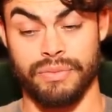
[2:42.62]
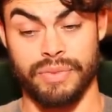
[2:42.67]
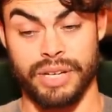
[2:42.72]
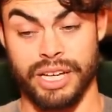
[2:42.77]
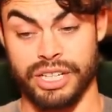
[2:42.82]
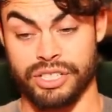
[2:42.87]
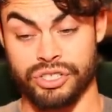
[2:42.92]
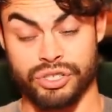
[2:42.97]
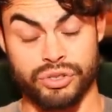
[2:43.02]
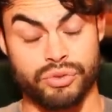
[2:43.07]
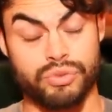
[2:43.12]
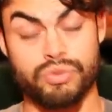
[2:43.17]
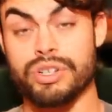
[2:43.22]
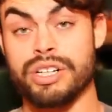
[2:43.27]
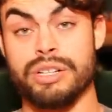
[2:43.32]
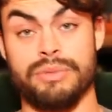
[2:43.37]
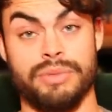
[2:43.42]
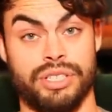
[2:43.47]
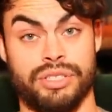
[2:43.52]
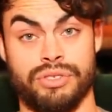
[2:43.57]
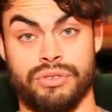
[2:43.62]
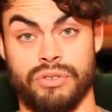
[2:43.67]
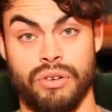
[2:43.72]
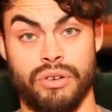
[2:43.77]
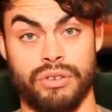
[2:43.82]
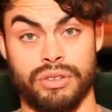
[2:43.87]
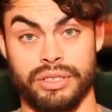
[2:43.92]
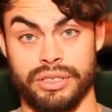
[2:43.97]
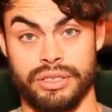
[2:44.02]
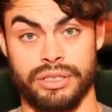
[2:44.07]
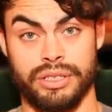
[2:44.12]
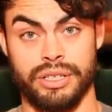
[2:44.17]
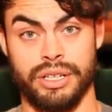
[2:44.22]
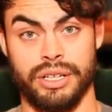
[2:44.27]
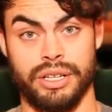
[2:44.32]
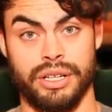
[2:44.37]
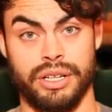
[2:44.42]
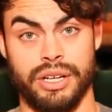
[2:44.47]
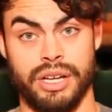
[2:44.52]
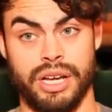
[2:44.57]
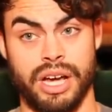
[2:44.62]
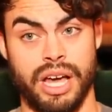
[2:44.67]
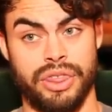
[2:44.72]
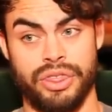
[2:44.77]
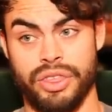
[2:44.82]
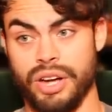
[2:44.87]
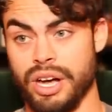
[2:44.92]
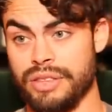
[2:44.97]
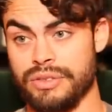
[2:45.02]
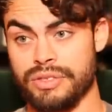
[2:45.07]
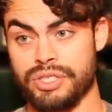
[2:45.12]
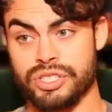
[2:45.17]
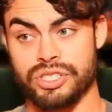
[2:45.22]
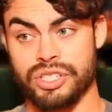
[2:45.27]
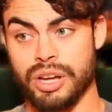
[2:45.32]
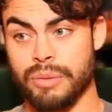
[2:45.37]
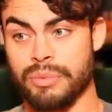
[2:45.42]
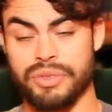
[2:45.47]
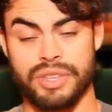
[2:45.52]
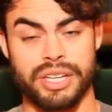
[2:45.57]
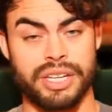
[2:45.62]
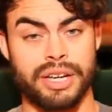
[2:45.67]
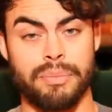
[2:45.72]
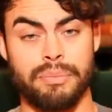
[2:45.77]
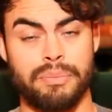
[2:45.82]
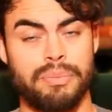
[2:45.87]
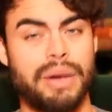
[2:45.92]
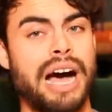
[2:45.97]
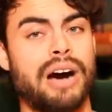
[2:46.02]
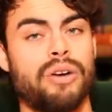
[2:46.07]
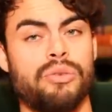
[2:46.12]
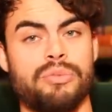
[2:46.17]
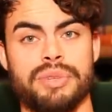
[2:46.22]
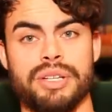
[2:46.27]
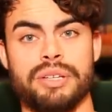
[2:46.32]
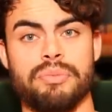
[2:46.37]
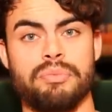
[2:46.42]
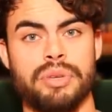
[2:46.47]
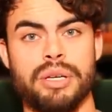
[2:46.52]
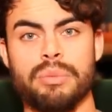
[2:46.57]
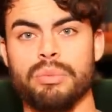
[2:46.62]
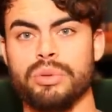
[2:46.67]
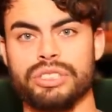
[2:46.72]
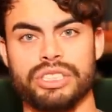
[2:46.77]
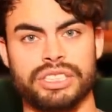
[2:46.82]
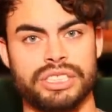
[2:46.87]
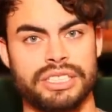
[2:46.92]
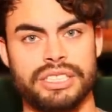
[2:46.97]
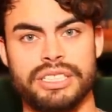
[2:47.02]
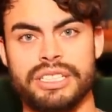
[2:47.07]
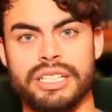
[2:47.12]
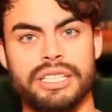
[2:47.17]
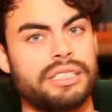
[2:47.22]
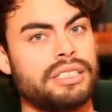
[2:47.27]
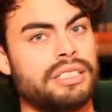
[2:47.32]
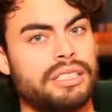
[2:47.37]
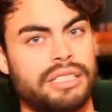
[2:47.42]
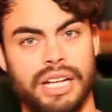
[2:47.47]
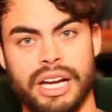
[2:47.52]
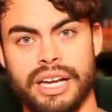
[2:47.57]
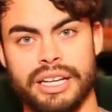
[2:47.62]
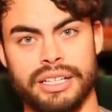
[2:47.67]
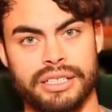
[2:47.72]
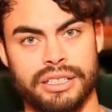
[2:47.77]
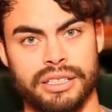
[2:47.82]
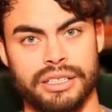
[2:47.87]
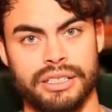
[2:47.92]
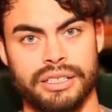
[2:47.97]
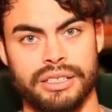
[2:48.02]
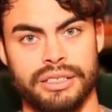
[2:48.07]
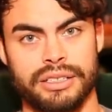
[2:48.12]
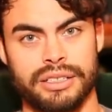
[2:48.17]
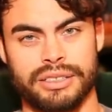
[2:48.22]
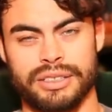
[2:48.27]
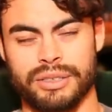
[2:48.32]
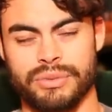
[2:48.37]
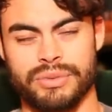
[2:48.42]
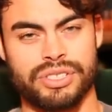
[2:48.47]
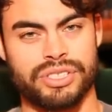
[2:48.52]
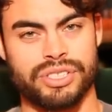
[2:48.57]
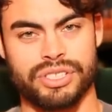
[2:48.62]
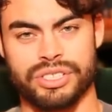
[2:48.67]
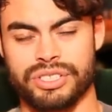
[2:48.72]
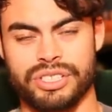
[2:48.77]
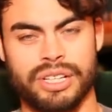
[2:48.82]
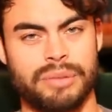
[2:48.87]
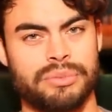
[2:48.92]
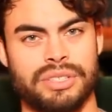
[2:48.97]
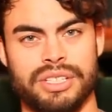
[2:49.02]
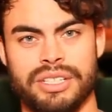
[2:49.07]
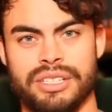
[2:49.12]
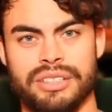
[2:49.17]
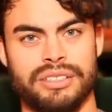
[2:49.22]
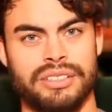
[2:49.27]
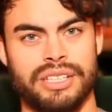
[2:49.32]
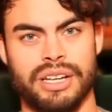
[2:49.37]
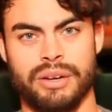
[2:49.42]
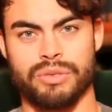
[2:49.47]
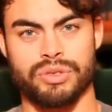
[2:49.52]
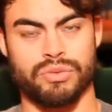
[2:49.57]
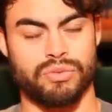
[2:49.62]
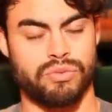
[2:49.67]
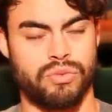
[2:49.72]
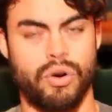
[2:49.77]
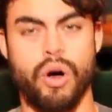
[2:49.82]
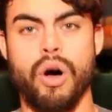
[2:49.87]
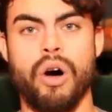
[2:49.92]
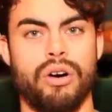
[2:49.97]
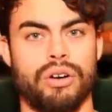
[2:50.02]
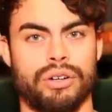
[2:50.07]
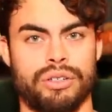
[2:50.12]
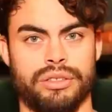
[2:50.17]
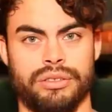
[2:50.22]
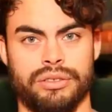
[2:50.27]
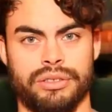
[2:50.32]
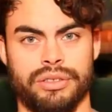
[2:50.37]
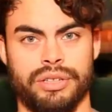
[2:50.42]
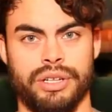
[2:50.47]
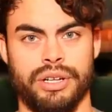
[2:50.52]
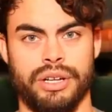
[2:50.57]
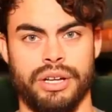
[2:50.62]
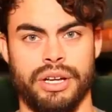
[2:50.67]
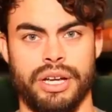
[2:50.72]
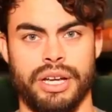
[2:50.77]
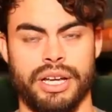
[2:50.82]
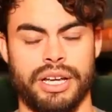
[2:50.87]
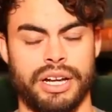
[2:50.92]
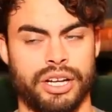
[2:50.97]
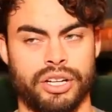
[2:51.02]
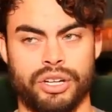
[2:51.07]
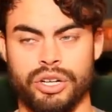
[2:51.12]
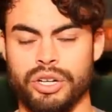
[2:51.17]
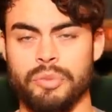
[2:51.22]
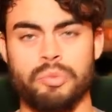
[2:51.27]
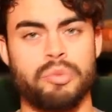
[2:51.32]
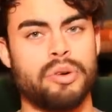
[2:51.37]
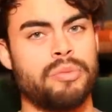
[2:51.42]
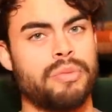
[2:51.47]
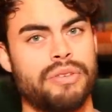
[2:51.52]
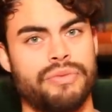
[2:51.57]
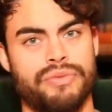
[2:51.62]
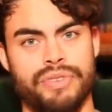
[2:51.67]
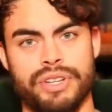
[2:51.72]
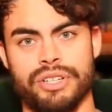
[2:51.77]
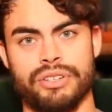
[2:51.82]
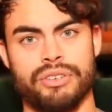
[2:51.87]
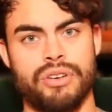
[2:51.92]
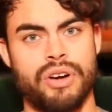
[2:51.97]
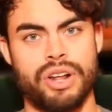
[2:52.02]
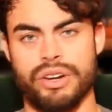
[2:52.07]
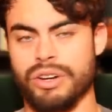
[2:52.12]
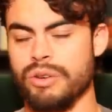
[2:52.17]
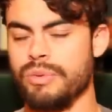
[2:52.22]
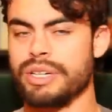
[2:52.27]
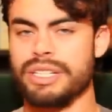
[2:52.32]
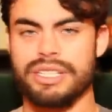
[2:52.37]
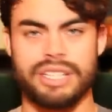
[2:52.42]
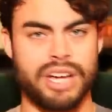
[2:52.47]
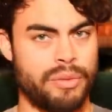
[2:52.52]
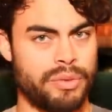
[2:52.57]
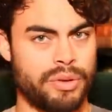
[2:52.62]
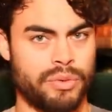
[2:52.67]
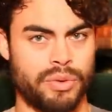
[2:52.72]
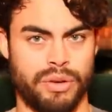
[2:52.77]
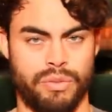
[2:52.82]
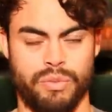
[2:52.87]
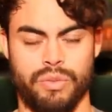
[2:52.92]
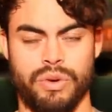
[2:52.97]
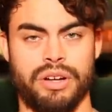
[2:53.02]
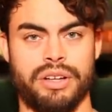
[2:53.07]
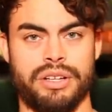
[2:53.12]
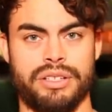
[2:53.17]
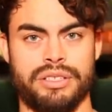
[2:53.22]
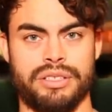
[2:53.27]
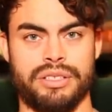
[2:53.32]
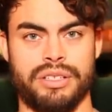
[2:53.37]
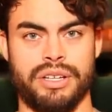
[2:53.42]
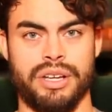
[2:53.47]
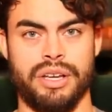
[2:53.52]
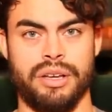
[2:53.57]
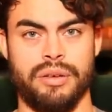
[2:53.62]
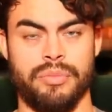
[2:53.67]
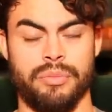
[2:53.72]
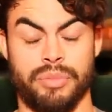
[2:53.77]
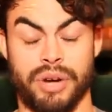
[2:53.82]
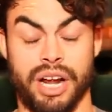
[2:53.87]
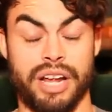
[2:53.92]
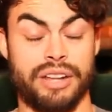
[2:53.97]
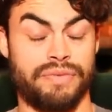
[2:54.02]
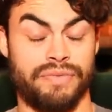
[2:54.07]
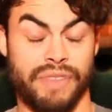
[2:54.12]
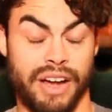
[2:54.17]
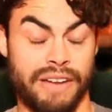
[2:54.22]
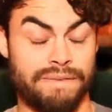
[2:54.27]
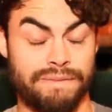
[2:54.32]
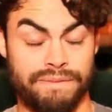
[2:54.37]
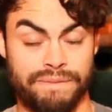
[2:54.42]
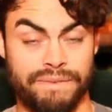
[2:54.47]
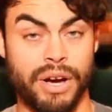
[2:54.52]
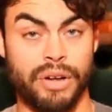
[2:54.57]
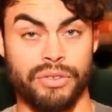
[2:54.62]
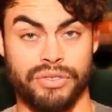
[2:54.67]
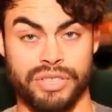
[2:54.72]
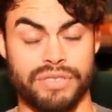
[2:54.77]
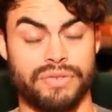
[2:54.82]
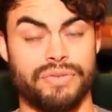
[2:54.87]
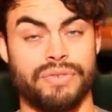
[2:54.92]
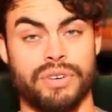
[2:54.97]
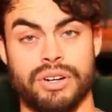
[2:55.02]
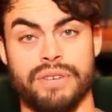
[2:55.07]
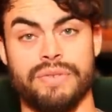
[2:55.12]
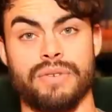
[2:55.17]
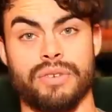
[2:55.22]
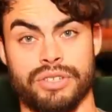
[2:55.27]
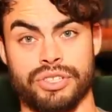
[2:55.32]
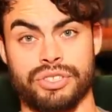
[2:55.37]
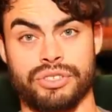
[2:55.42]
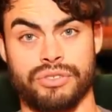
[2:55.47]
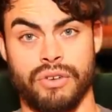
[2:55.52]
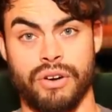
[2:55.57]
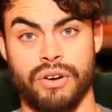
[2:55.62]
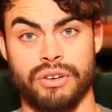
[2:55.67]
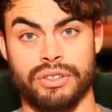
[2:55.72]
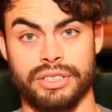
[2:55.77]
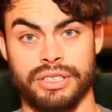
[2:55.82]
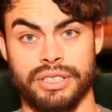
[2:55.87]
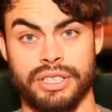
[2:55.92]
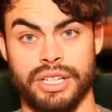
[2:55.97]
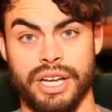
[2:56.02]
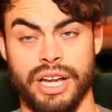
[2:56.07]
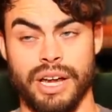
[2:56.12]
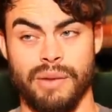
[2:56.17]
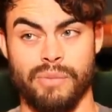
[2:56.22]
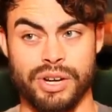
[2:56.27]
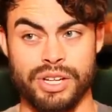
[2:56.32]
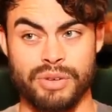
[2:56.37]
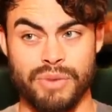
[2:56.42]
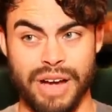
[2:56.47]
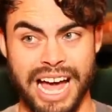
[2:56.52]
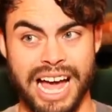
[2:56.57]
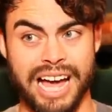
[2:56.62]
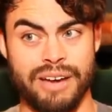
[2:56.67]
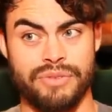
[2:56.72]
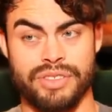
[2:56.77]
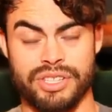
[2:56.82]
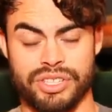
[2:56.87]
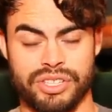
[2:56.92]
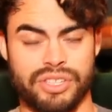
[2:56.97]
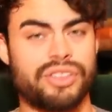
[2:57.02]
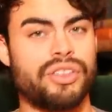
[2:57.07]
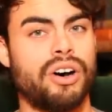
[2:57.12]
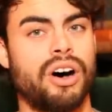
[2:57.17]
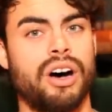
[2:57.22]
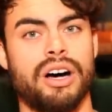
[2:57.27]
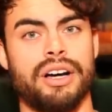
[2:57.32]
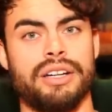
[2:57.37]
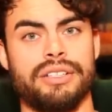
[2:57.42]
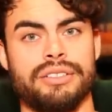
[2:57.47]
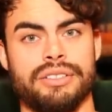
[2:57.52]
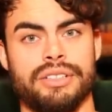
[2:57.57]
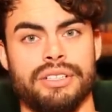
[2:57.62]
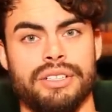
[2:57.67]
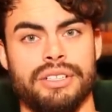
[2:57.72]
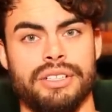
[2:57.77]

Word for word: extremely strongly. I thought something about me people just didn't like. Like there was just something that was wrong. And I couldn't put my finger on it. No one could tell me what it was, but I, I felt this very, very strongly. And when you have this thought,